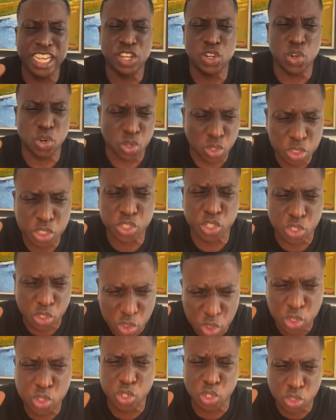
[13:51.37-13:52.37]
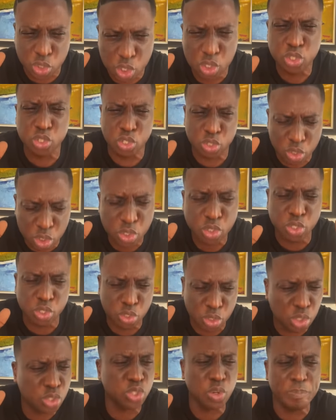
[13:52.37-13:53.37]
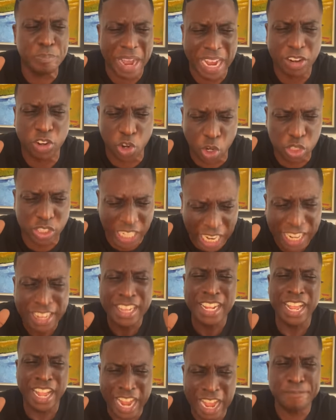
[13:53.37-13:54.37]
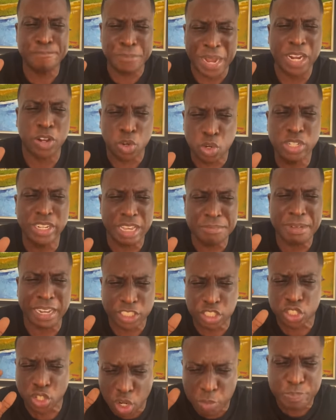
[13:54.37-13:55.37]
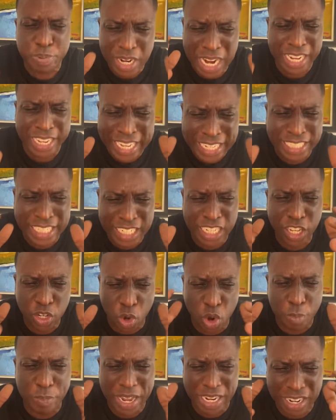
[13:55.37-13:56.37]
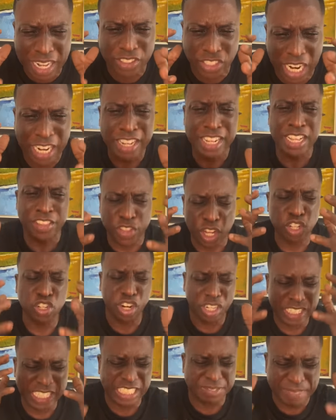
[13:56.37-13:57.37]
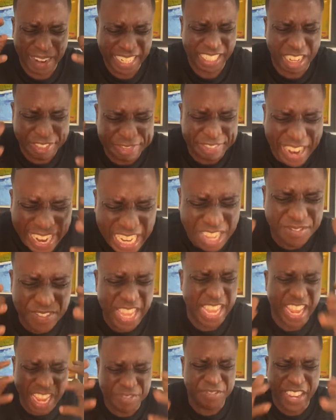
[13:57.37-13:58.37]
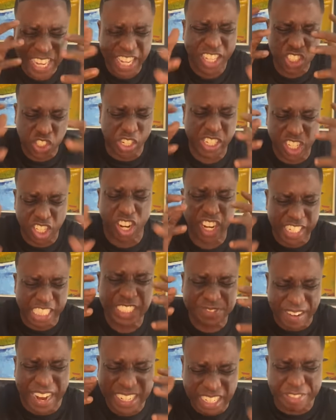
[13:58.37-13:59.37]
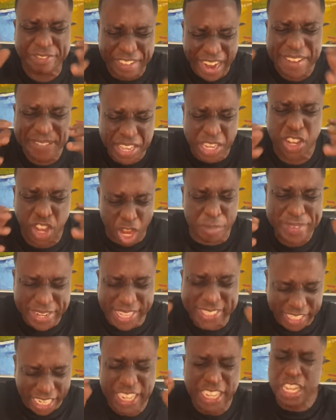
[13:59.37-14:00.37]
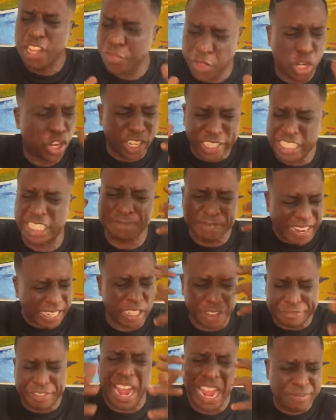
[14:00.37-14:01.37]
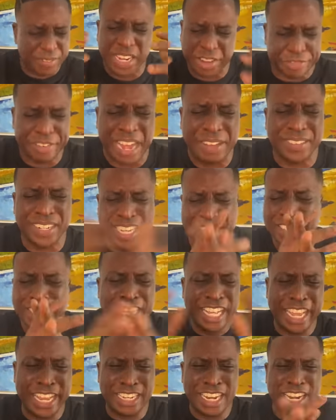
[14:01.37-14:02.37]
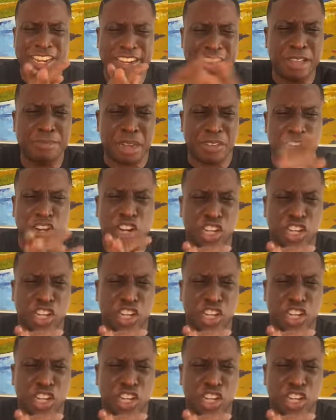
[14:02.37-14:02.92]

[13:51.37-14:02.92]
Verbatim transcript: Ligurusu Susu Susu Susu Susu Bakota Bakune Mashko Bragete Leko Barata. The Lord is magnifying me in ministry. The Lord is magnifying me in community. The Lord is magnifying me in family. In the name